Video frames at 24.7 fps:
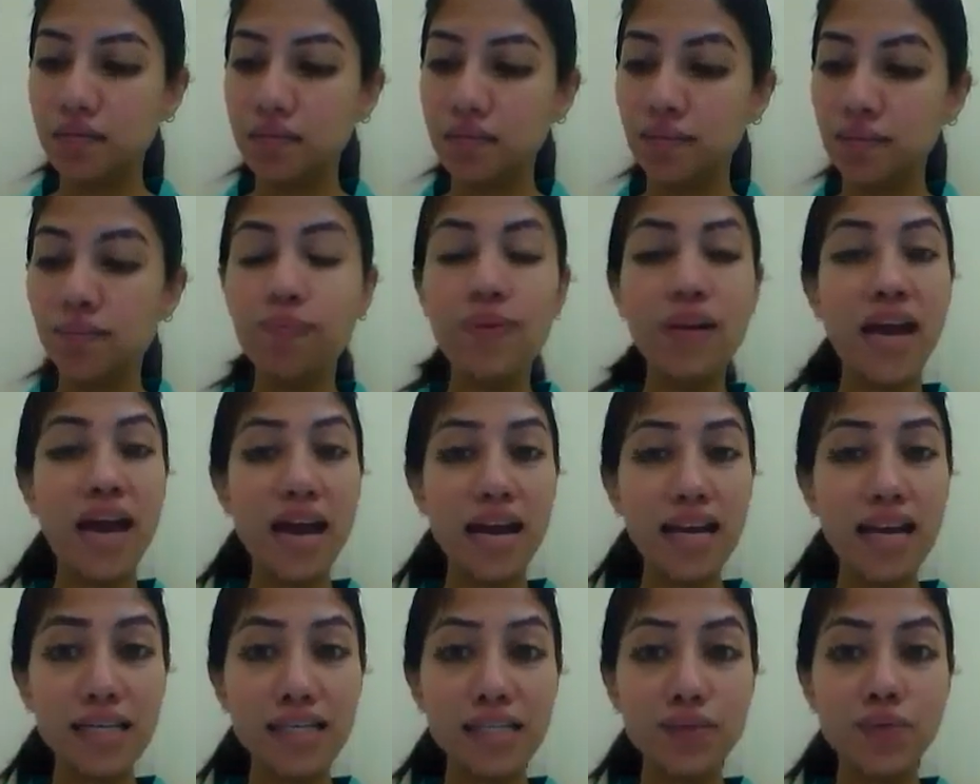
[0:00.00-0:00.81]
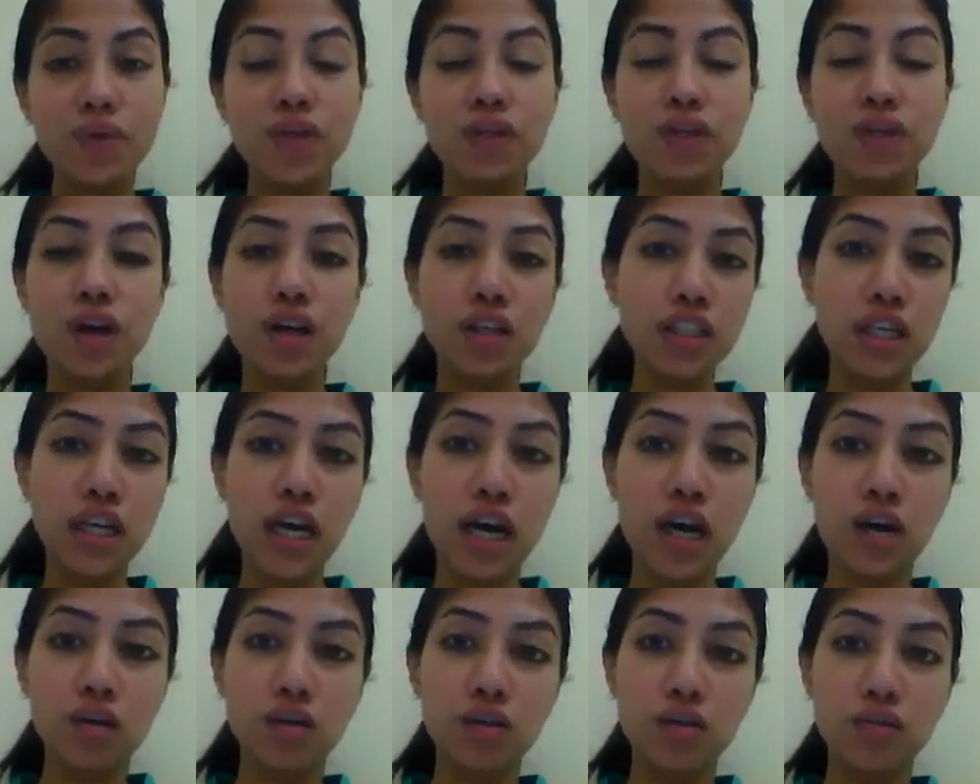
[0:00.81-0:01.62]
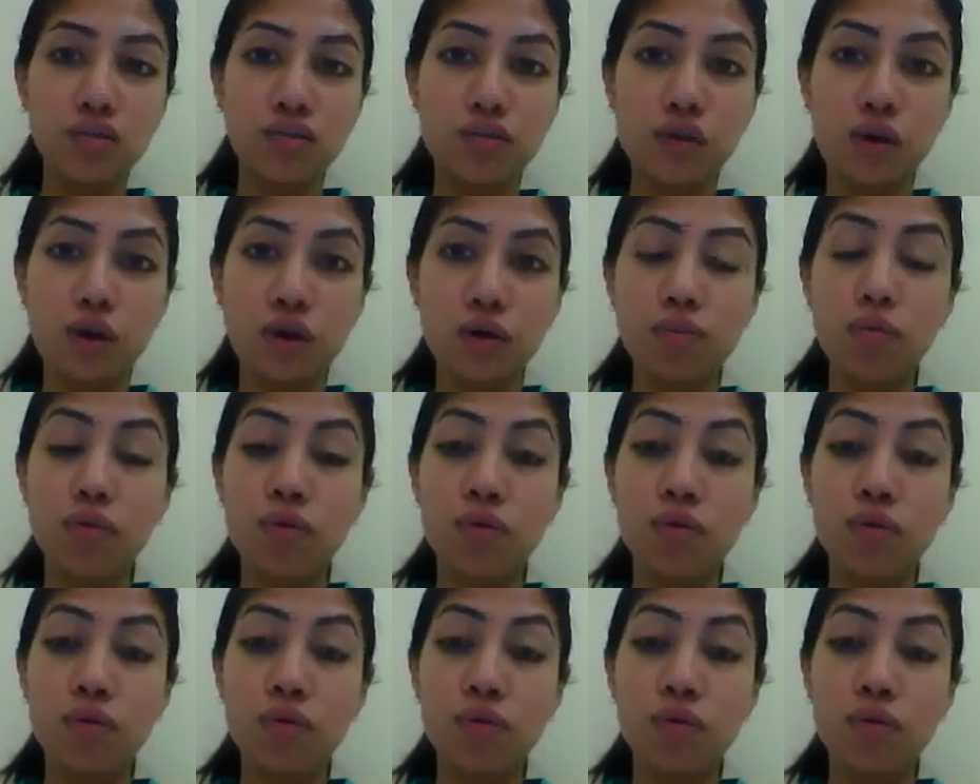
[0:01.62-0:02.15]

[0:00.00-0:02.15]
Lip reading: blacks were not allowed to form